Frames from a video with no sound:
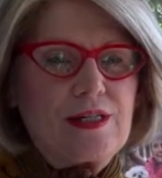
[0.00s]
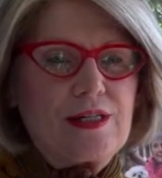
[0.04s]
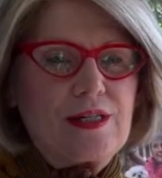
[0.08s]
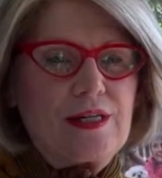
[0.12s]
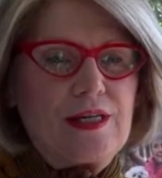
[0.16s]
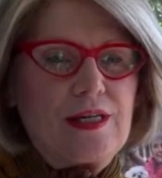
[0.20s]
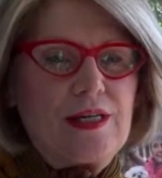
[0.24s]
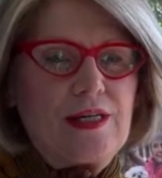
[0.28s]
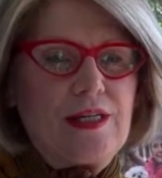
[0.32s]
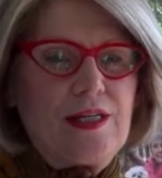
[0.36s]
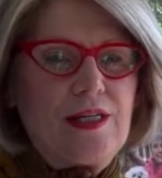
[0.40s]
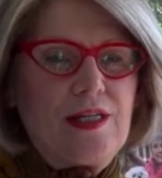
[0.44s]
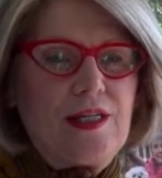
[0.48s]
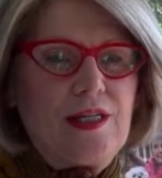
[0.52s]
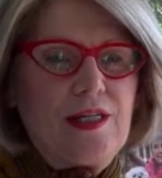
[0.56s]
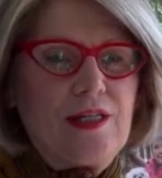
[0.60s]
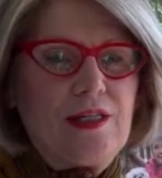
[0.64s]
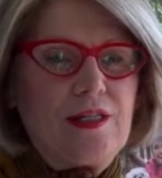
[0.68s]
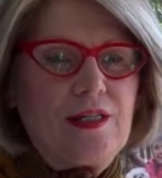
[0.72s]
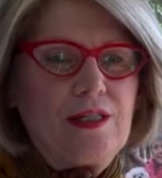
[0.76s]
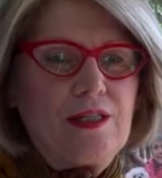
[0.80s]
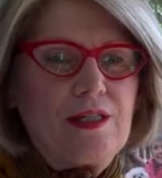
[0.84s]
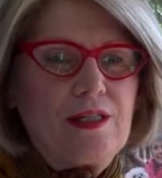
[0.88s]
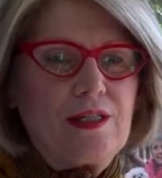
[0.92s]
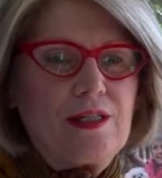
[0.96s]

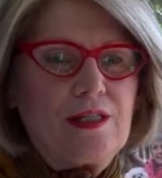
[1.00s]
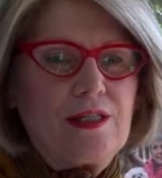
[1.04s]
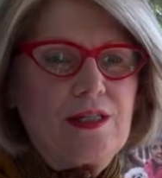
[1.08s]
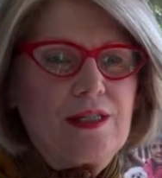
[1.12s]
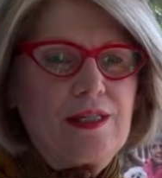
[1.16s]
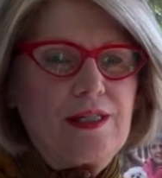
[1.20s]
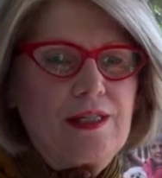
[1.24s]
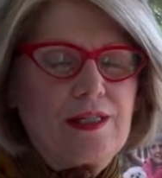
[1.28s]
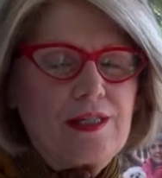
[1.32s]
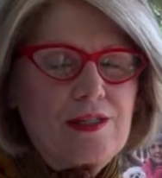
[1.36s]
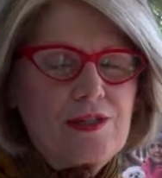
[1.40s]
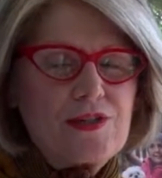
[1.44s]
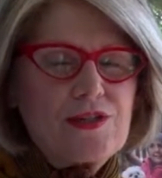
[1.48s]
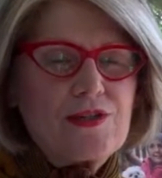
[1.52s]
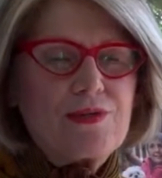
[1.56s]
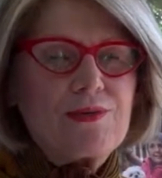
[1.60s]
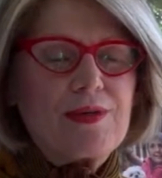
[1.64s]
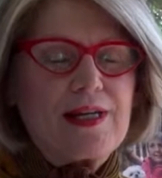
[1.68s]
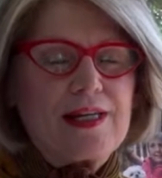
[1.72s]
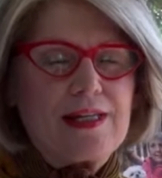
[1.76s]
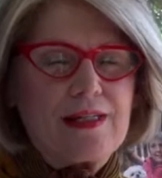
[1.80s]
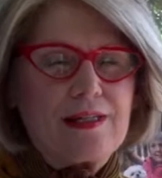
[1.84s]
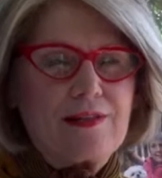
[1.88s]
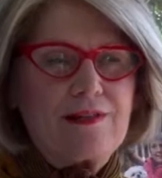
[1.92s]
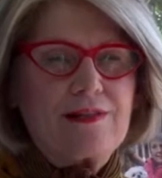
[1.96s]
a
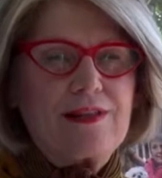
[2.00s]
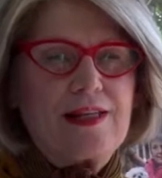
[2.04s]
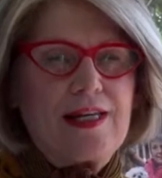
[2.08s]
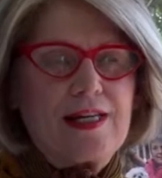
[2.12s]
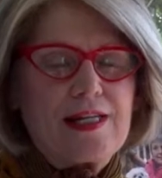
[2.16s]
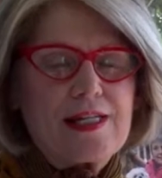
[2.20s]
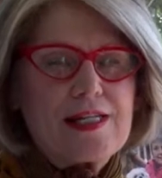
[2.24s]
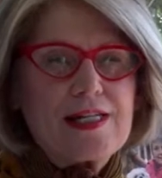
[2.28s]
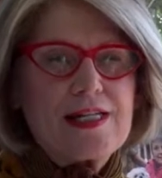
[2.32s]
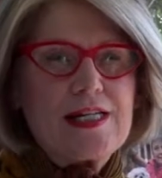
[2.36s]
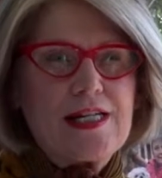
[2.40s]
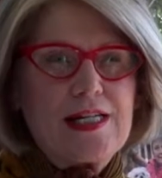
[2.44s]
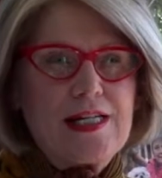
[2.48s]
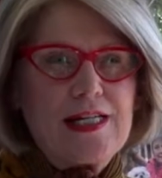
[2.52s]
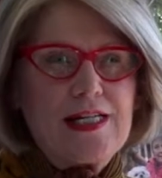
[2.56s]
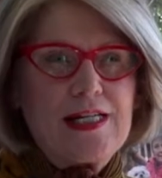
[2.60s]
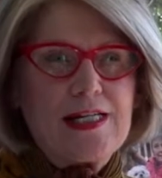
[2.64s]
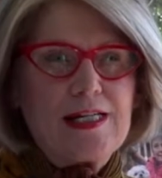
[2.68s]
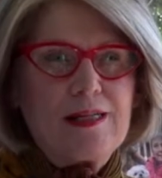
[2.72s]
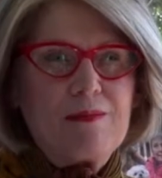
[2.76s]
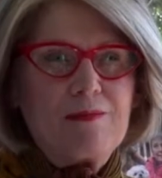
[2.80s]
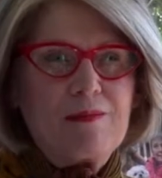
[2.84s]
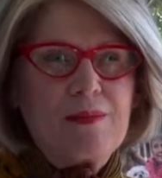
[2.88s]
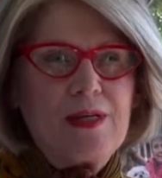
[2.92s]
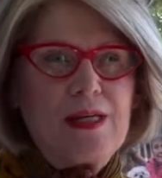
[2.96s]
X-ray at that
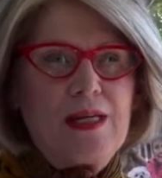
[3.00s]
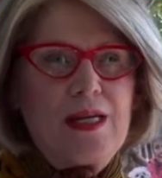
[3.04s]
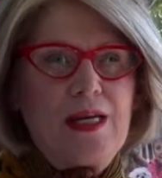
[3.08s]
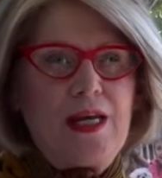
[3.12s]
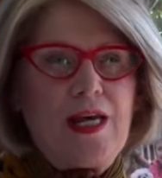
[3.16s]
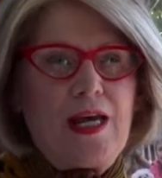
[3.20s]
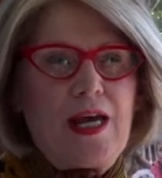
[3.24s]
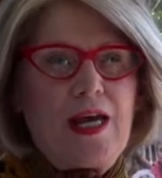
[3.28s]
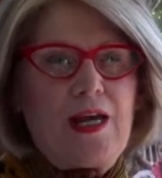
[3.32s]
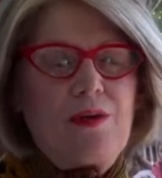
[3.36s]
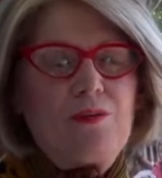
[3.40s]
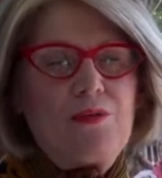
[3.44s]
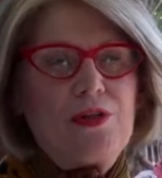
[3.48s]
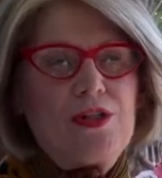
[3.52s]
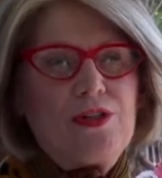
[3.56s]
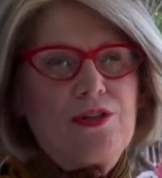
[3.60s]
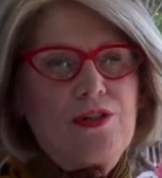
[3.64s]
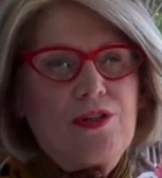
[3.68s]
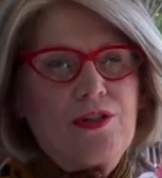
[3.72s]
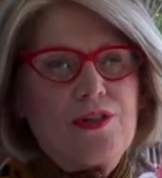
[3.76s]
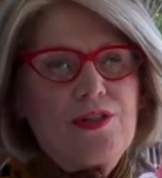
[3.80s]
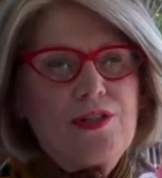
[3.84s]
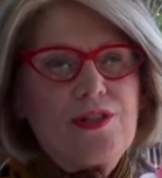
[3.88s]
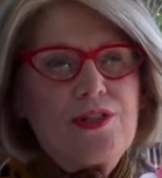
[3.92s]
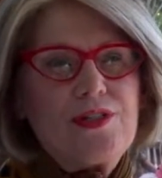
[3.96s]
time, and we
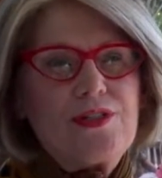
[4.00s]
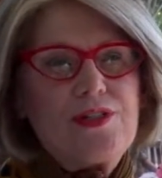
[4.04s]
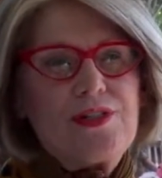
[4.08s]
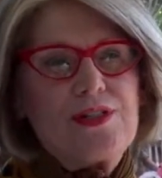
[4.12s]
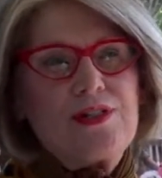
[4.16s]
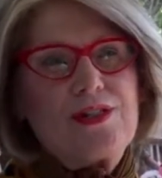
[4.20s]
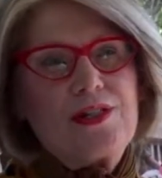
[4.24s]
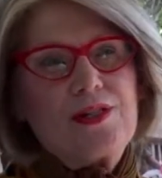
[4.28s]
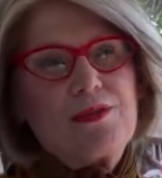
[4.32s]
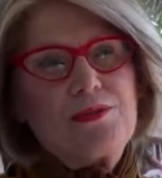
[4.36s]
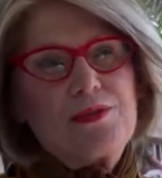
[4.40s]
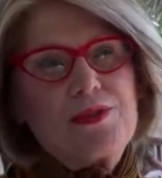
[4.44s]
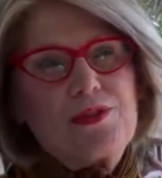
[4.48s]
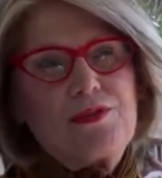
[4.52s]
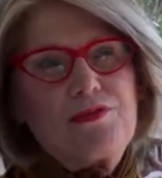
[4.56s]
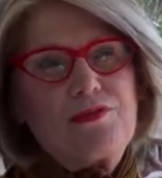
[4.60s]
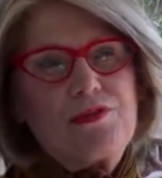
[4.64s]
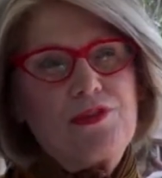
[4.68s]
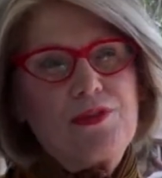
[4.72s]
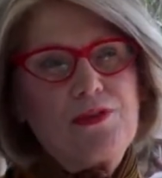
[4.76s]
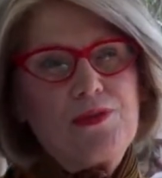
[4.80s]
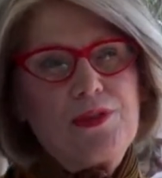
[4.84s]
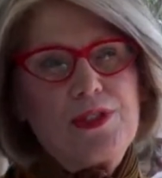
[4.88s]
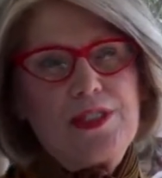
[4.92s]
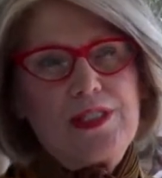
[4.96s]
noticed that there was
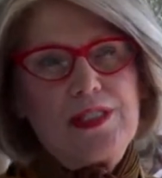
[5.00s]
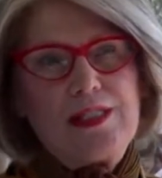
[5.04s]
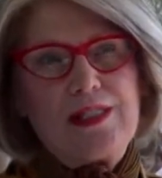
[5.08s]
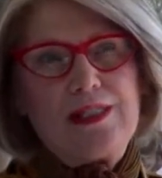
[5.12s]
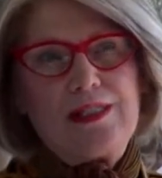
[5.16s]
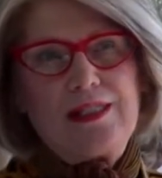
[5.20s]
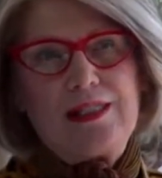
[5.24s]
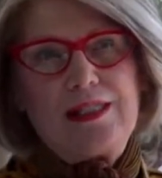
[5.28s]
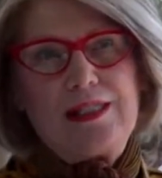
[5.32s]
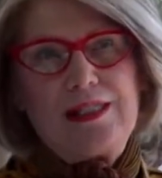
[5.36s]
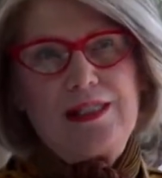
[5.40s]
fluid in the